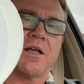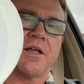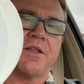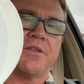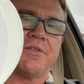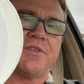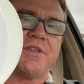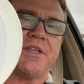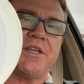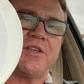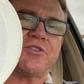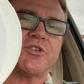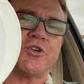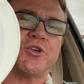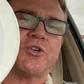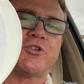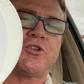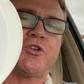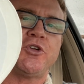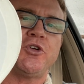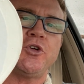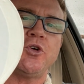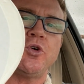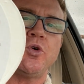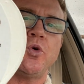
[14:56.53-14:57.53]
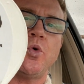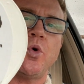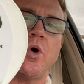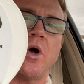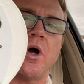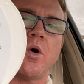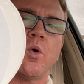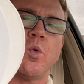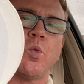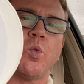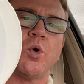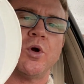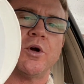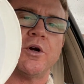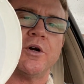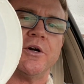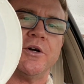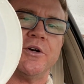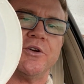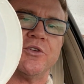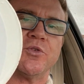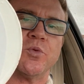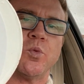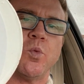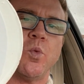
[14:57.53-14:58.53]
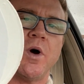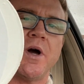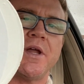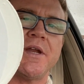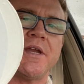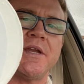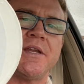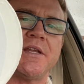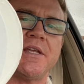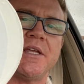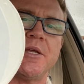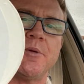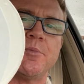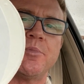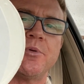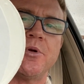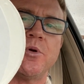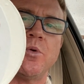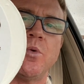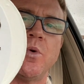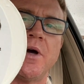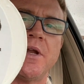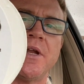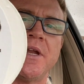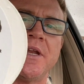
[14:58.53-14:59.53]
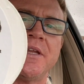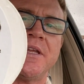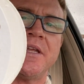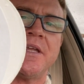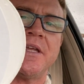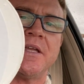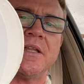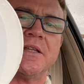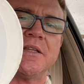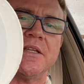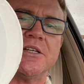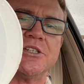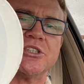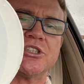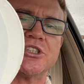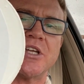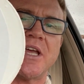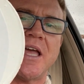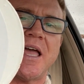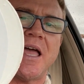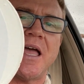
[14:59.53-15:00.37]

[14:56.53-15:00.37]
These are two words, one in Hebrew, one in English.